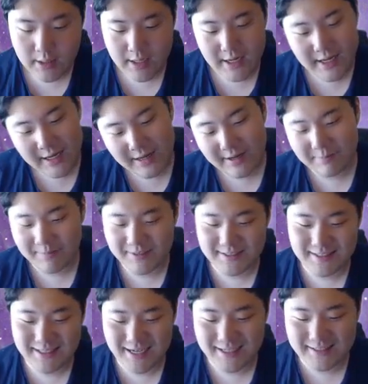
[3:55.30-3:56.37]
uh,
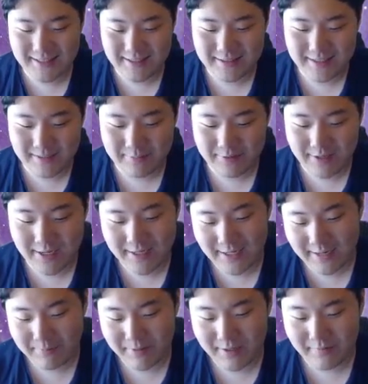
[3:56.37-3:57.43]
Mr. Toxic on top of Lay,
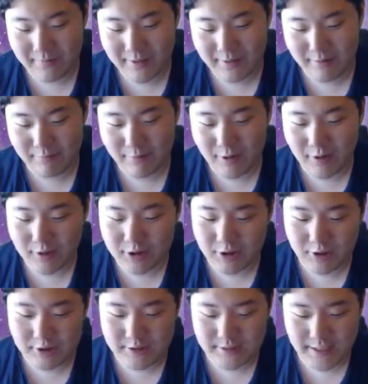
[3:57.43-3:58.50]
not big of a deal. Wild
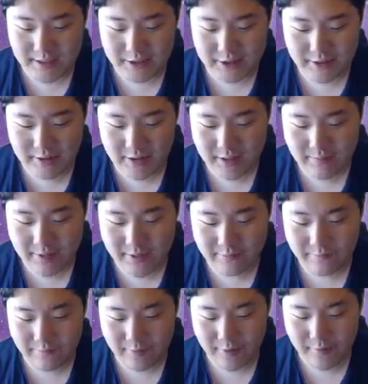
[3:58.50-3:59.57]
Charge is actually going to come
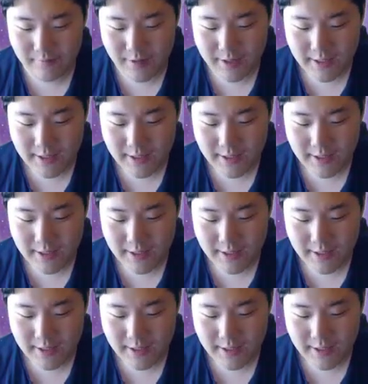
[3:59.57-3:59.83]
out from